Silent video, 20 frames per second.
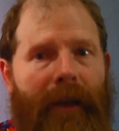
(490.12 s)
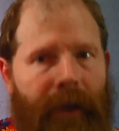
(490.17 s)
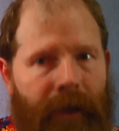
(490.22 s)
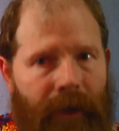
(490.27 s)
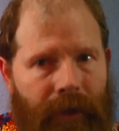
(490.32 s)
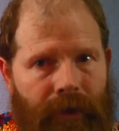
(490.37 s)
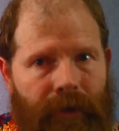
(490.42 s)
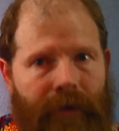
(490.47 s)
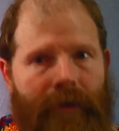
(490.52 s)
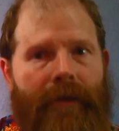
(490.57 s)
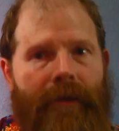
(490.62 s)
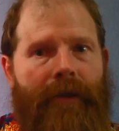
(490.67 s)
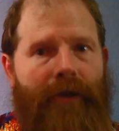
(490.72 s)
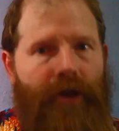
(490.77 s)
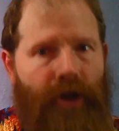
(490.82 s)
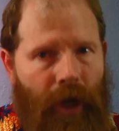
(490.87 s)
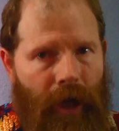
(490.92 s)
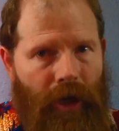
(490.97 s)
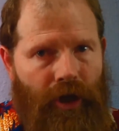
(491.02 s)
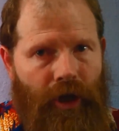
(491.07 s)
is
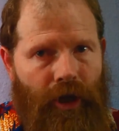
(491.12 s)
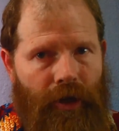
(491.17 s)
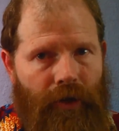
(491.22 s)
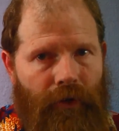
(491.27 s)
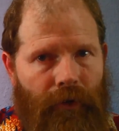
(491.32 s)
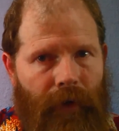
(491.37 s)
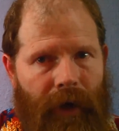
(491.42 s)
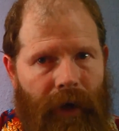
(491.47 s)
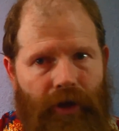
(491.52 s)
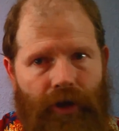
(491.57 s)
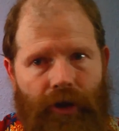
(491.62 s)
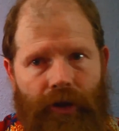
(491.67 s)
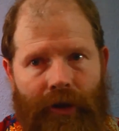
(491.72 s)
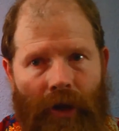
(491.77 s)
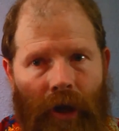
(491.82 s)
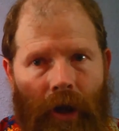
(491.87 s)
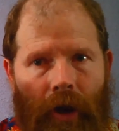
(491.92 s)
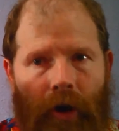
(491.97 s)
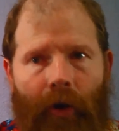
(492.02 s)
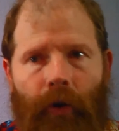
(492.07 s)
changing
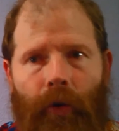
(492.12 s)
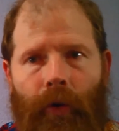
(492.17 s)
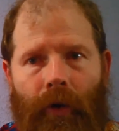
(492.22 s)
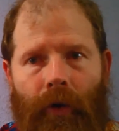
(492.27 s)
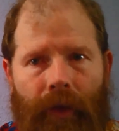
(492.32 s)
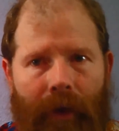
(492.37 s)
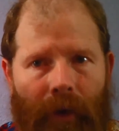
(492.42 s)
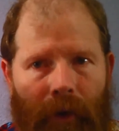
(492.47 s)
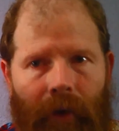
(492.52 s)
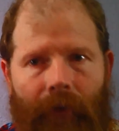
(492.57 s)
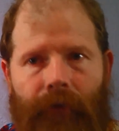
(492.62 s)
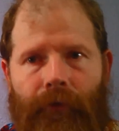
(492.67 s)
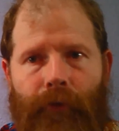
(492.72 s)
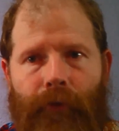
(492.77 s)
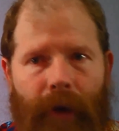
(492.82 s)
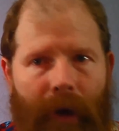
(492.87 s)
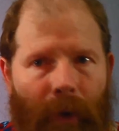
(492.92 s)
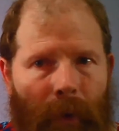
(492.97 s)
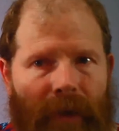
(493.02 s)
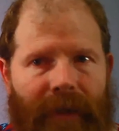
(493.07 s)
directions, or the
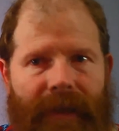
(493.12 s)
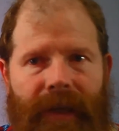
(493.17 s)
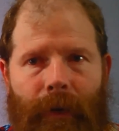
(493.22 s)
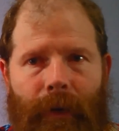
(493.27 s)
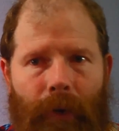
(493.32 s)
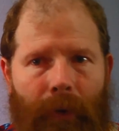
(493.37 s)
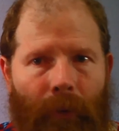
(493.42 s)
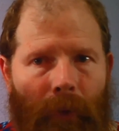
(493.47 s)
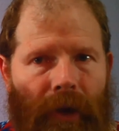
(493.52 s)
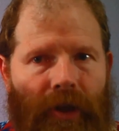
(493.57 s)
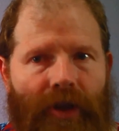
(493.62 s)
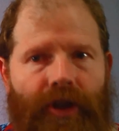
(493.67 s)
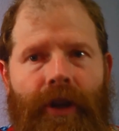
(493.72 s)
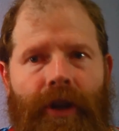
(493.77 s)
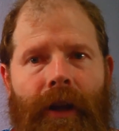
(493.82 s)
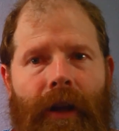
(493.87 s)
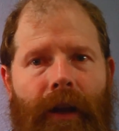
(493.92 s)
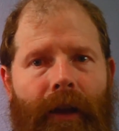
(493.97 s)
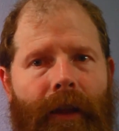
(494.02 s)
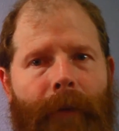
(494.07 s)
frequency with which
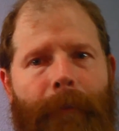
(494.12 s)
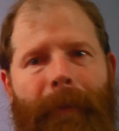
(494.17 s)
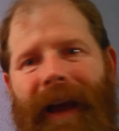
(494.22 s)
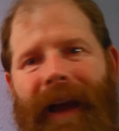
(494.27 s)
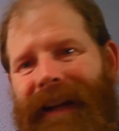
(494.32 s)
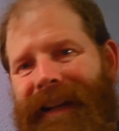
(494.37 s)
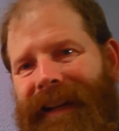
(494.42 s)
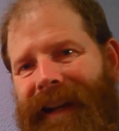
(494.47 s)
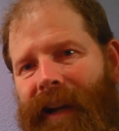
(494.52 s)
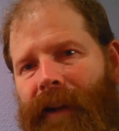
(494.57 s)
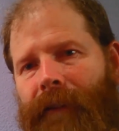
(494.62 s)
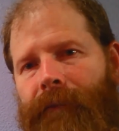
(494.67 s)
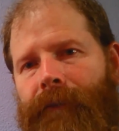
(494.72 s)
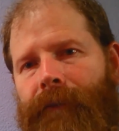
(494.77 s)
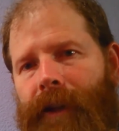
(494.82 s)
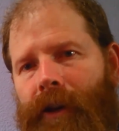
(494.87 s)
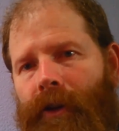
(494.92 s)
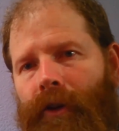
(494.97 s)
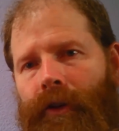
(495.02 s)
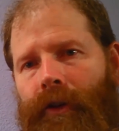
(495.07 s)
the magnetic
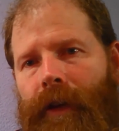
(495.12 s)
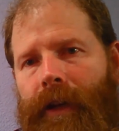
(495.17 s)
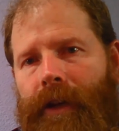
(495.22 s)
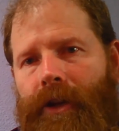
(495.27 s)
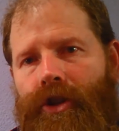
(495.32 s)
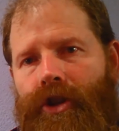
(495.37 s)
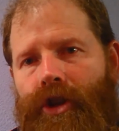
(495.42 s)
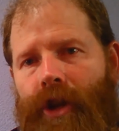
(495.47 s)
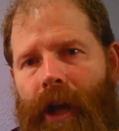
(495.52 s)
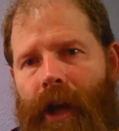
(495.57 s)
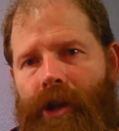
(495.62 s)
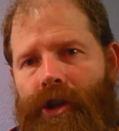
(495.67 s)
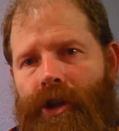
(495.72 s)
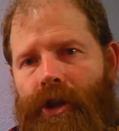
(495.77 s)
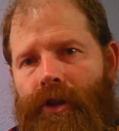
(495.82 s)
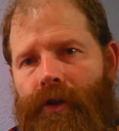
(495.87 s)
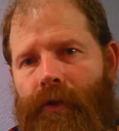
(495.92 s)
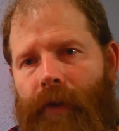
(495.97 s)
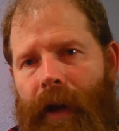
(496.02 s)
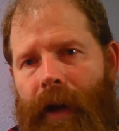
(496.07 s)
field is
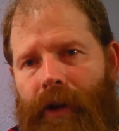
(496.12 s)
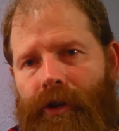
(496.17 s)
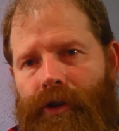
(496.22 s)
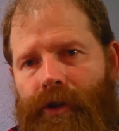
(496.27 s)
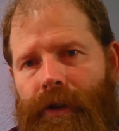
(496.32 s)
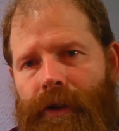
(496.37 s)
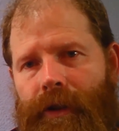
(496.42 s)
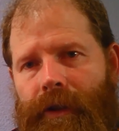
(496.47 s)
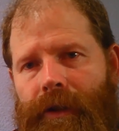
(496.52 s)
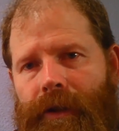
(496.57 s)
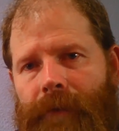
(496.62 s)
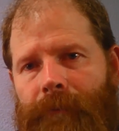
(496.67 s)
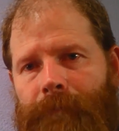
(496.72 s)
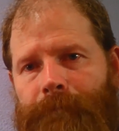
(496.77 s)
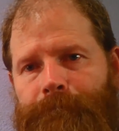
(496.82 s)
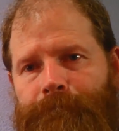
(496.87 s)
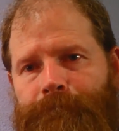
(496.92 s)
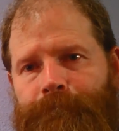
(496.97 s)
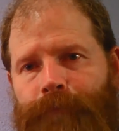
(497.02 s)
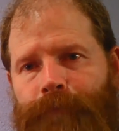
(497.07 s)
changing directions.
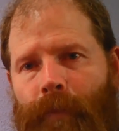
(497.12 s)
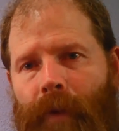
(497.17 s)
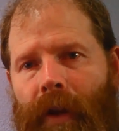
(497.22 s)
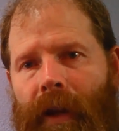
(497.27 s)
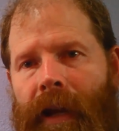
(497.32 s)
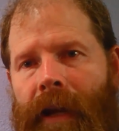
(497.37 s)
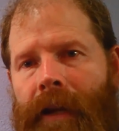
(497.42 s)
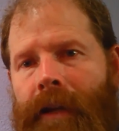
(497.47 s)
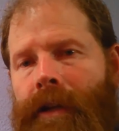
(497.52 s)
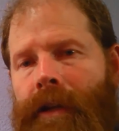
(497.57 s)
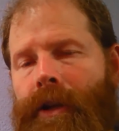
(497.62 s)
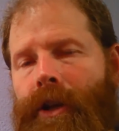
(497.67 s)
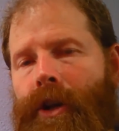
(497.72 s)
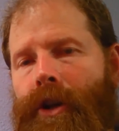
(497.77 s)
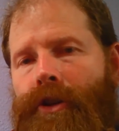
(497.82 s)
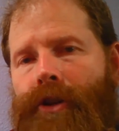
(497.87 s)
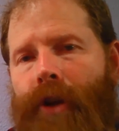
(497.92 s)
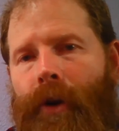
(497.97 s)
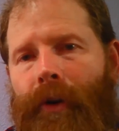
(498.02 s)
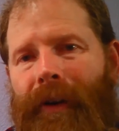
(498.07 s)
Okay?
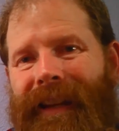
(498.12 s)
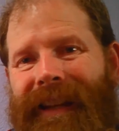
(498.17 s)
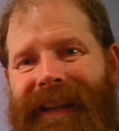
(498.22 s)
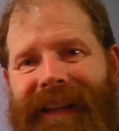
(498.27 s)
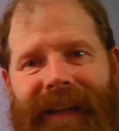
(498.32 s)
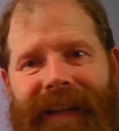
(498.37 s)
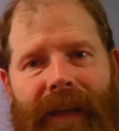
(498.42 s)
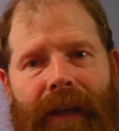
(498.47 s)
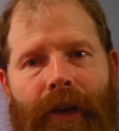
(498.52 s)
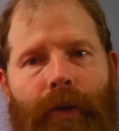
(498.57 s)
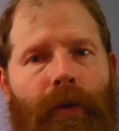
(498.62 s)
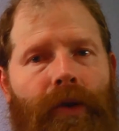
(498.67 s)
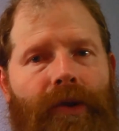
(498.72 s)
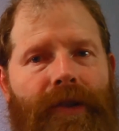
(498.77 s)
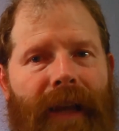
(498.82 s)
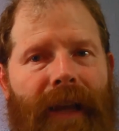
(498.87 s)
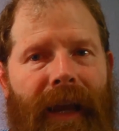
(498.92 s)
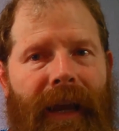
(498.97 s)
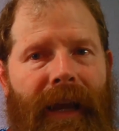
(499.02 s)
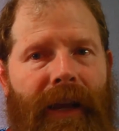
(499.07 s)
So E
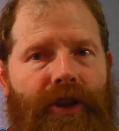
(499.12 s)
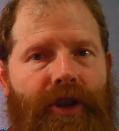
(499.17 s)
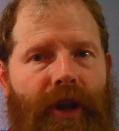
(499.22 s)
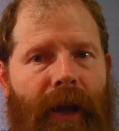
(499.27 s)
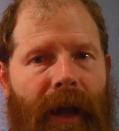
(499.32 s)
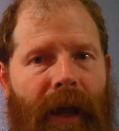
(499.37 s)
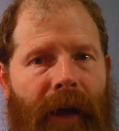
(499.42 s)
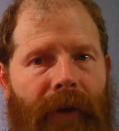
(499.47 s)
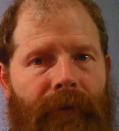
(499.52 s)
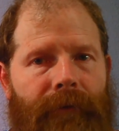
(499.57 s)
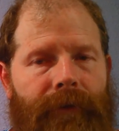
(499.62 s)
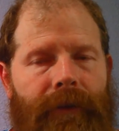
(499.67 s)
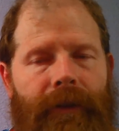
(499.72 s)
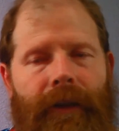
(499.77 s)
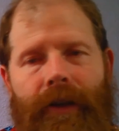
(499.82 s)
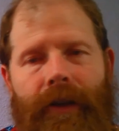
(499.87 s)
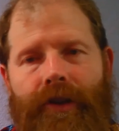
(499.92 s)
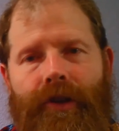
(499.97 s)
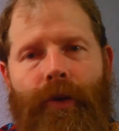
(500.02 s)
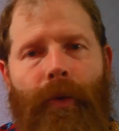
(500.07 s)
equals hf.
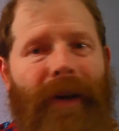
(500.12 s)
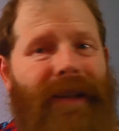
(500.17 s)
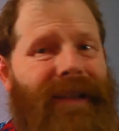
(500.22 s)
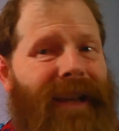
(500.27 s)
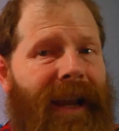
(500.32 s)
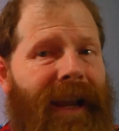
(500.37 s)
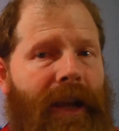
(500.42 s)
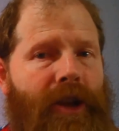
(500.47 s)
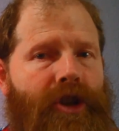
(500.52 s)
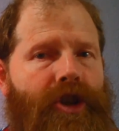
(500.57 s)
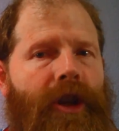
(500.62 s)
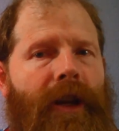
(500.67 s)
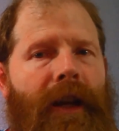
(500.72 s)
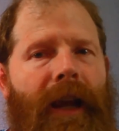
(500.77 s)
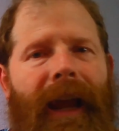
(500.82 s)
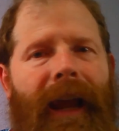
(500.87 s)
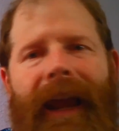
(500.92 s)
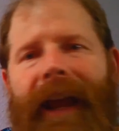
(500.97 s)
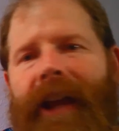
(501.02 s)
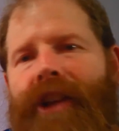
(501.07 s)
So what's h?
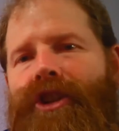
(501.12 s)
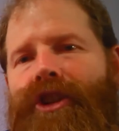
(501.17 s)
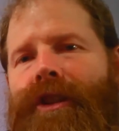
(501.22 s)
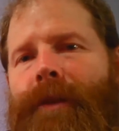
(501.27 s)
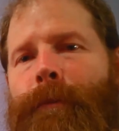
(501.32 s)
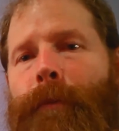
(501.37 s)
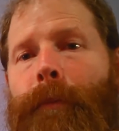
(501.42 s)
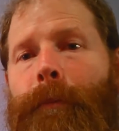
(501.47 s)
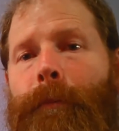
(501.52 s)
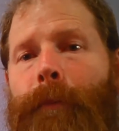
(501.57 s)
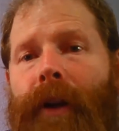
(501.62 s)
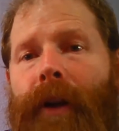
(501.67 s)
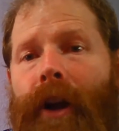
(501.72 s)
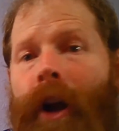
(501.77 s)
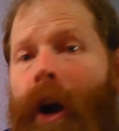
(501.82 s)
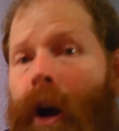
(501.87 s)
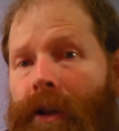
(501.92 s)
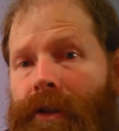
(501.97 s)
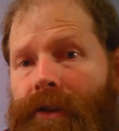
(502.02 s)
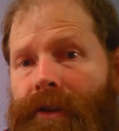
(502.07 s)
H is a
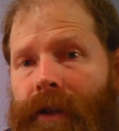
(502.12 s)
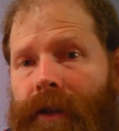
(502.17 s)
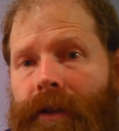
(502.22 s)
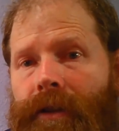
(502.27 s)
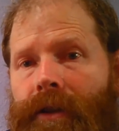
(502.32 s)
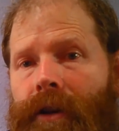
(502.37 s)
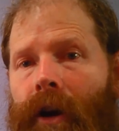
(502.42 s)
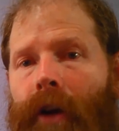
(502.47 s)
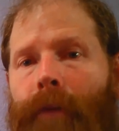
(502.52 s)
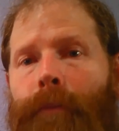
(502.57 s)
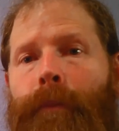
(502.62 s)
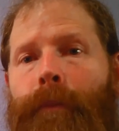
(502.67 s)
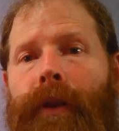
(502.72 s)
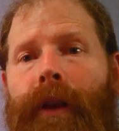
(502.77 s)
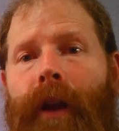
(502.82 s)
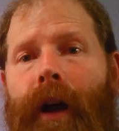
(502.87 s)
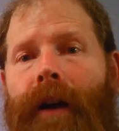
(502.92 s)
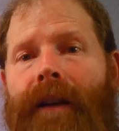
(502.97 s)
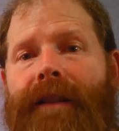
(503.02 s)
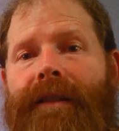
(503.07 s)
constant called
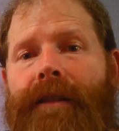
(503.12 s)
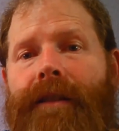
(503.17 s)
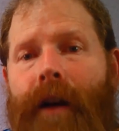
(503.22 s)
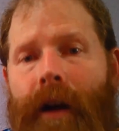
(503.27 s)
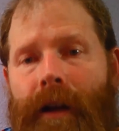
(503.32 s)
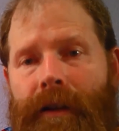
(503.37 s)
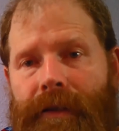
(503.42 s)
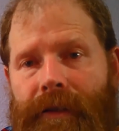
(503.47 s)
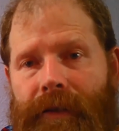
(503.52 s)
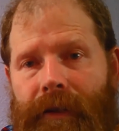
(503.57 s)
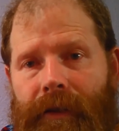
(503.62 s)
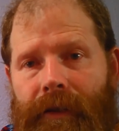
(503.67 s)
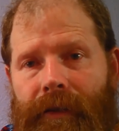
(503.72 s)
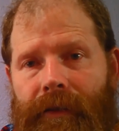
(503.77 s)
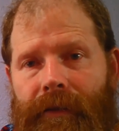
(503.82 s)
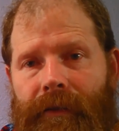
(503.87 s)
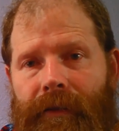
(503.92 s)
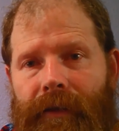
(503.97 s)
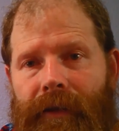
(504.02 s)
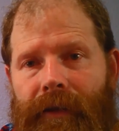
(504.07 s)
Planck's constant.